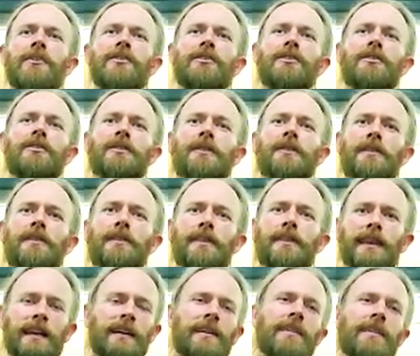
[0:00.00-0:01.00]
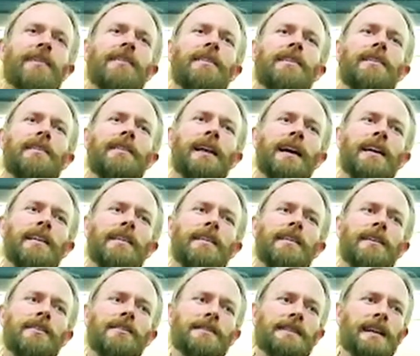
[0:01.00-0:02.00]
you don't think that
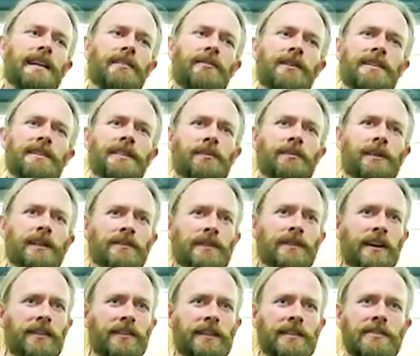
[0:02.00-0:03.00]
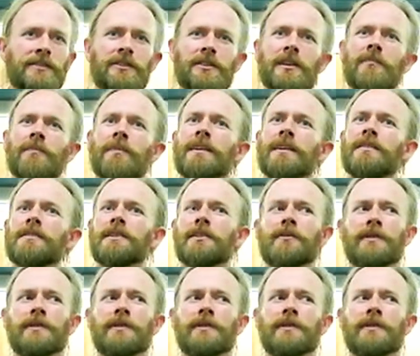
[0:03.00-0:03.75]
there's any reason to believe that these germ things are